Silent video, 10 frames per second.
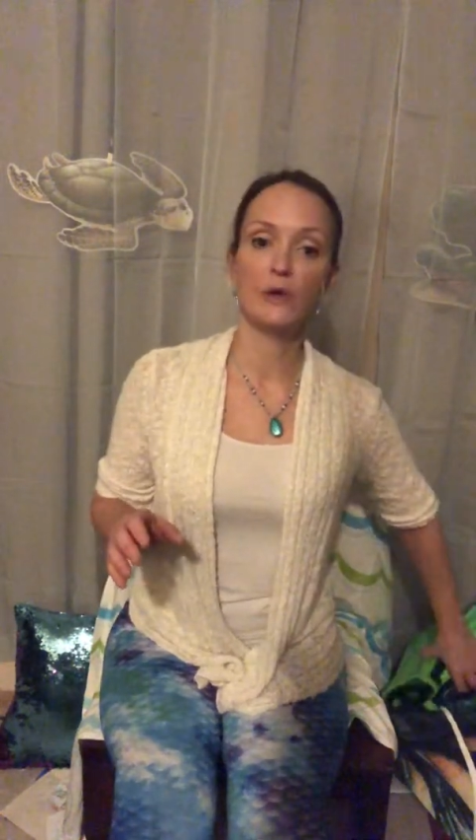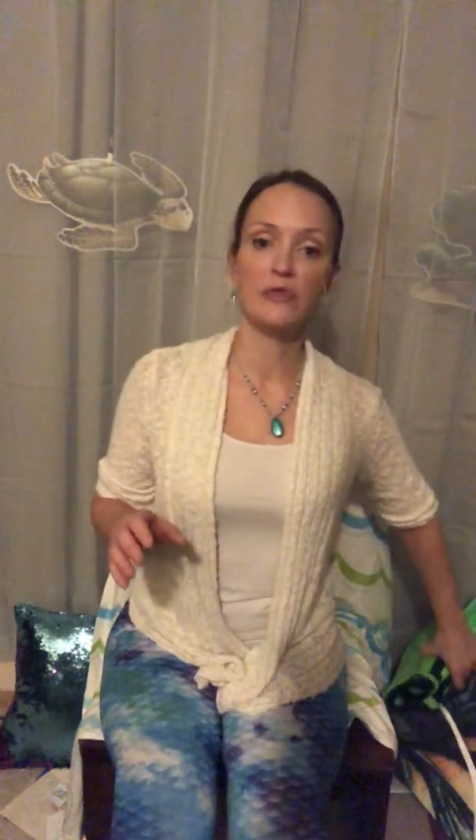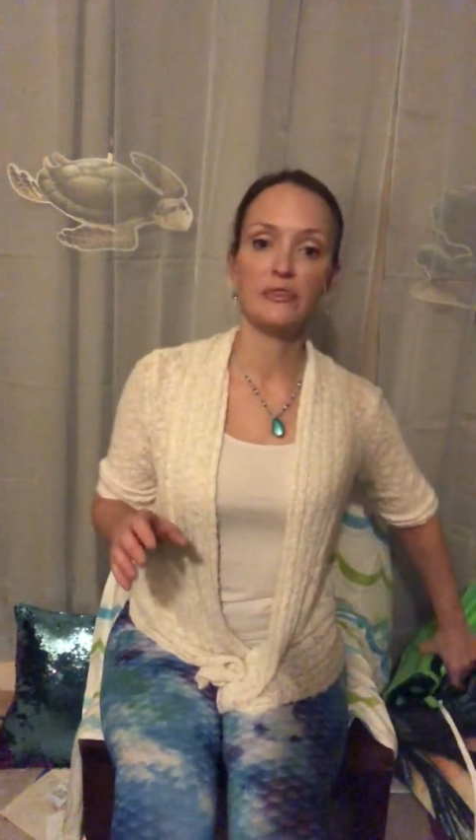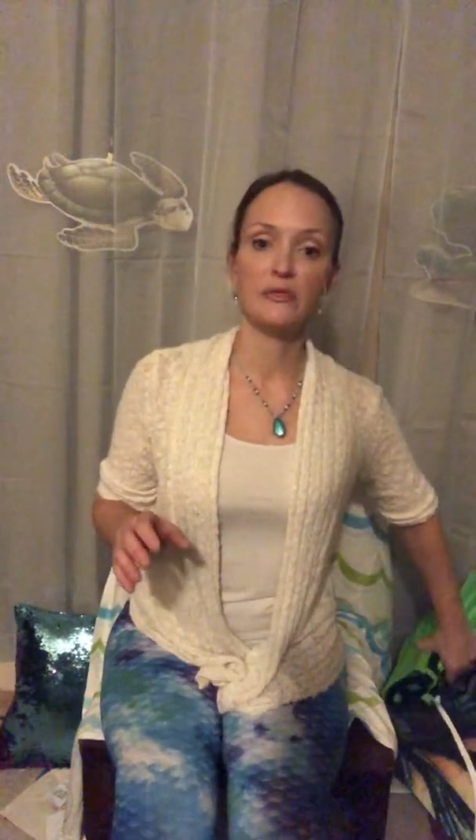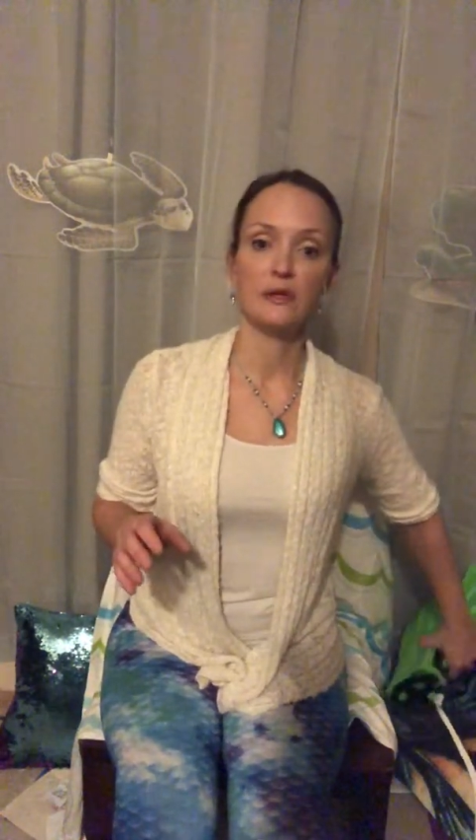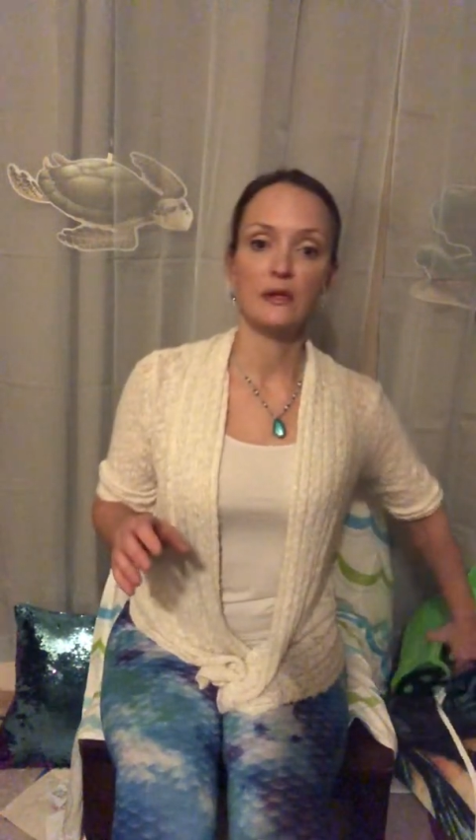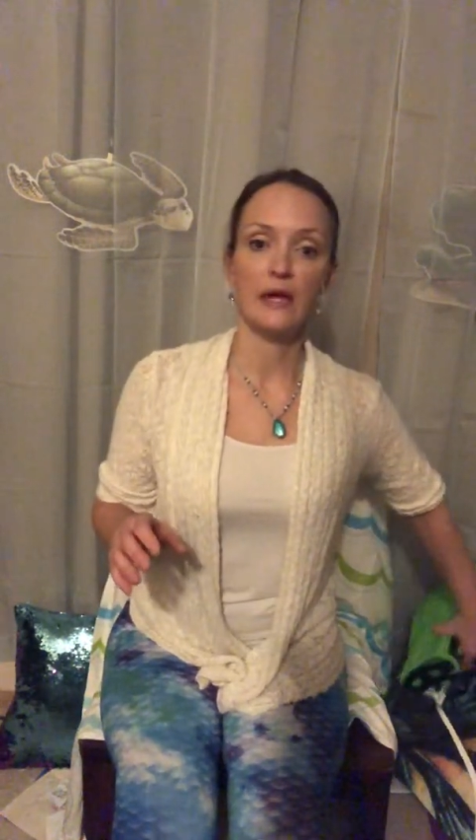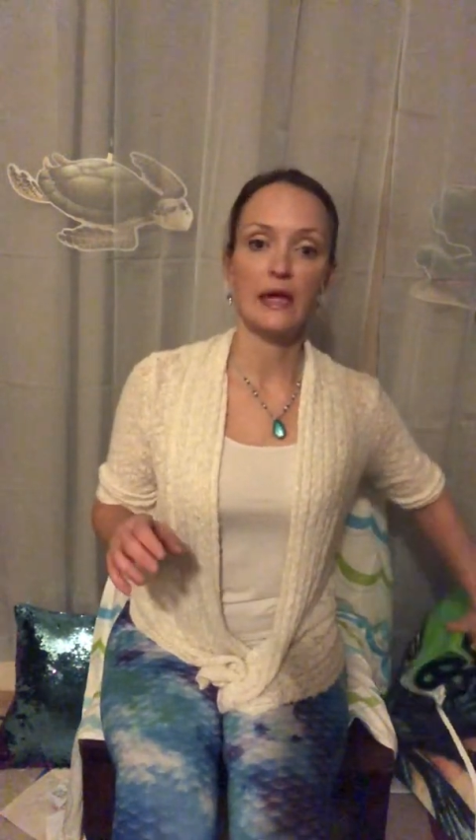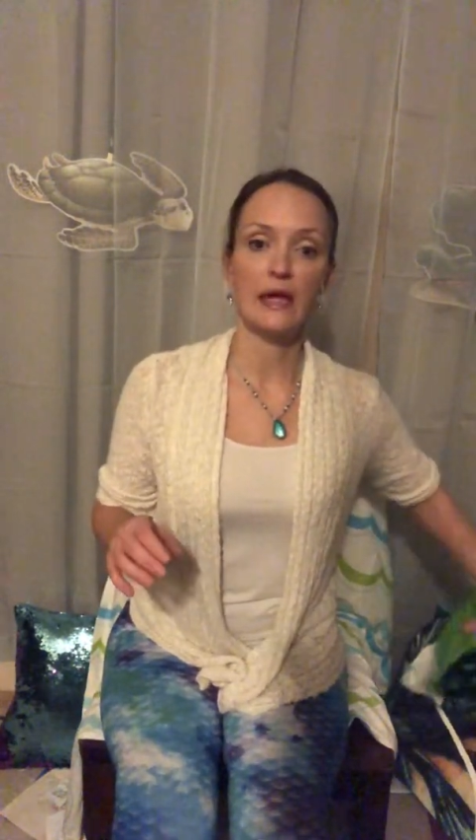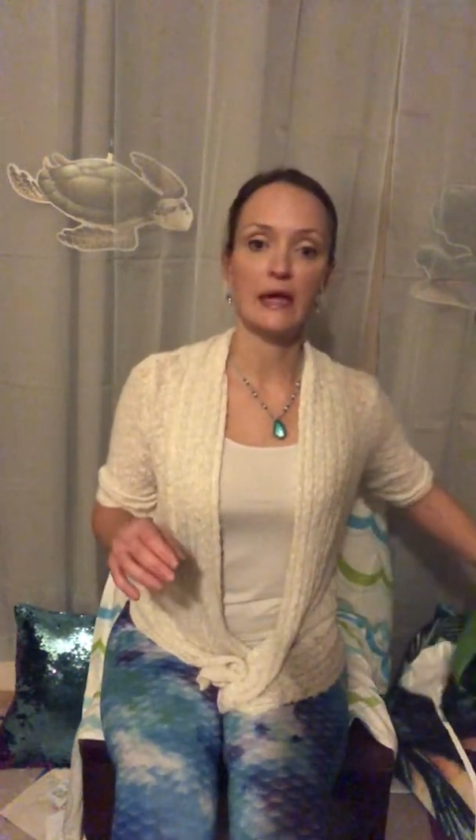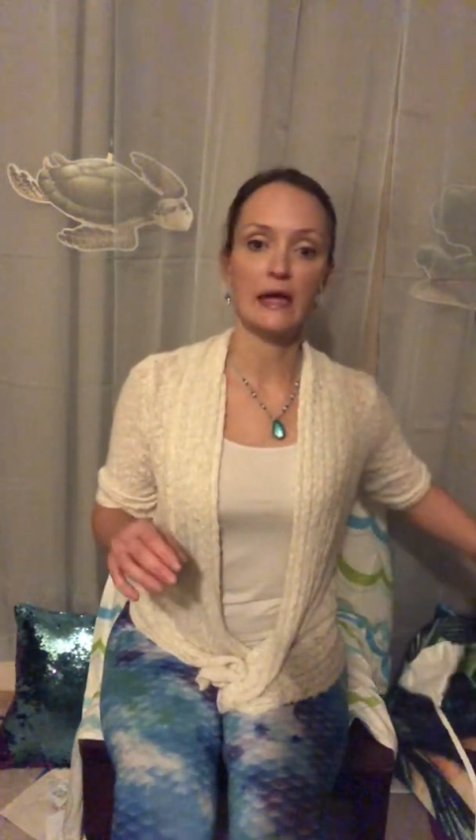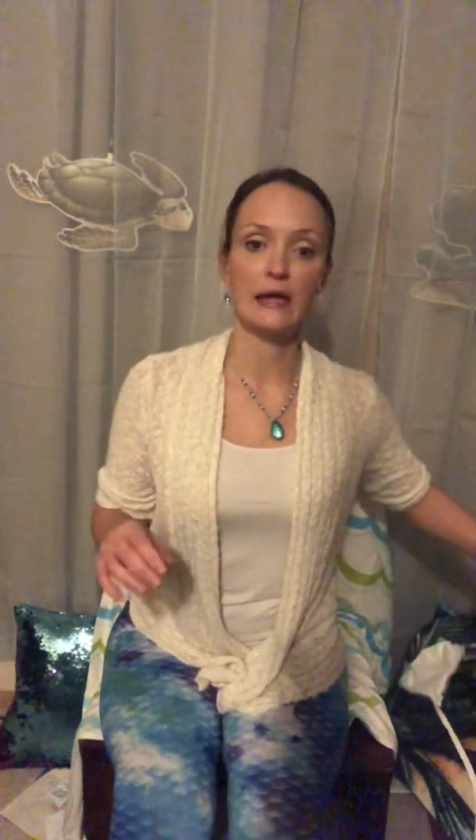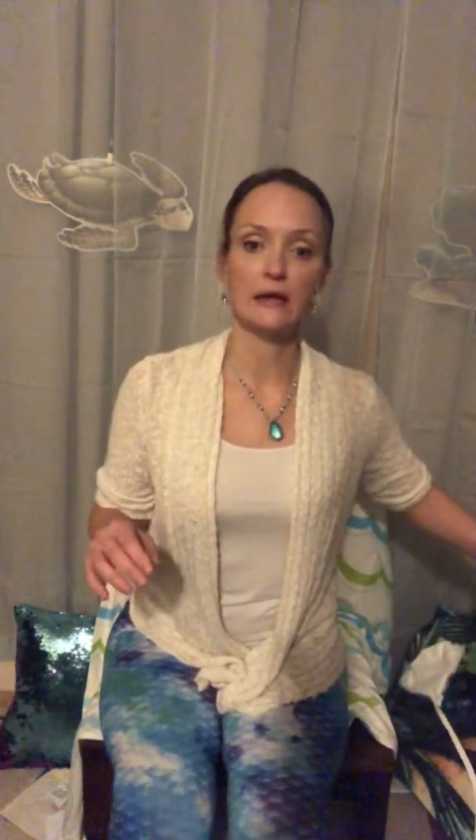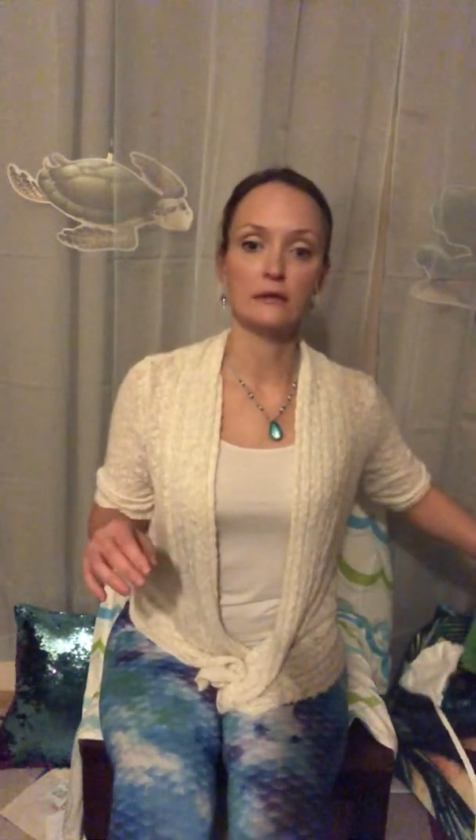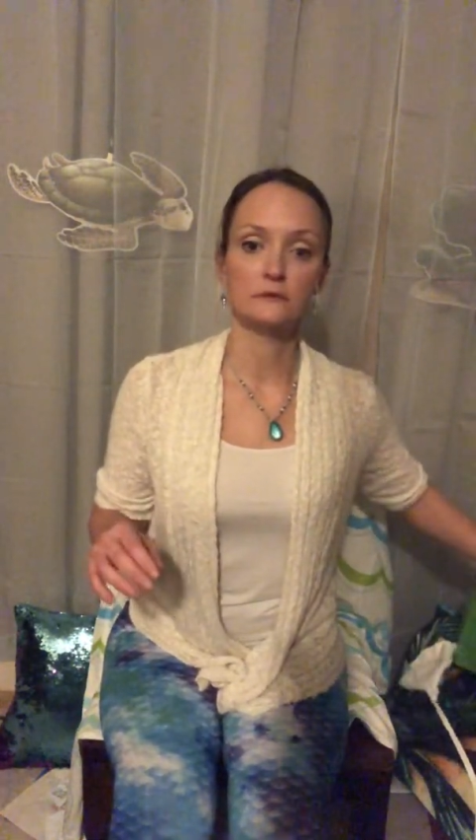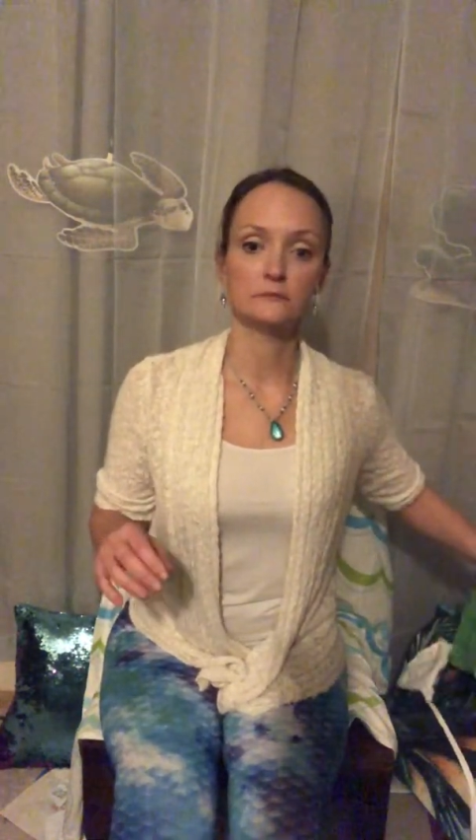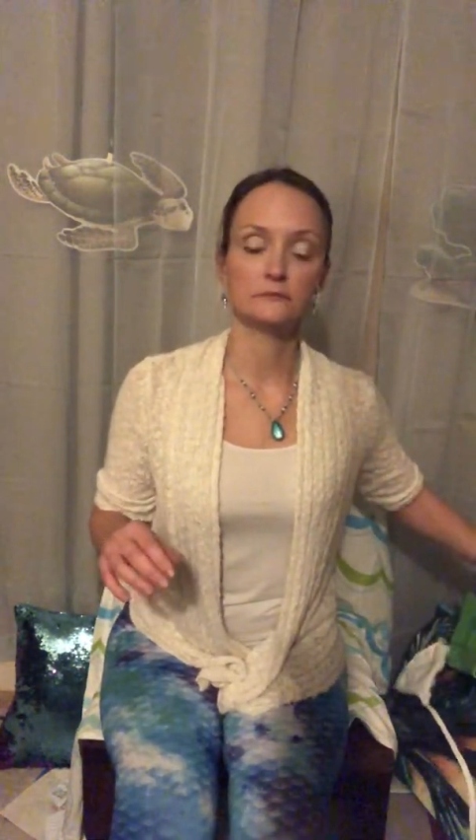with a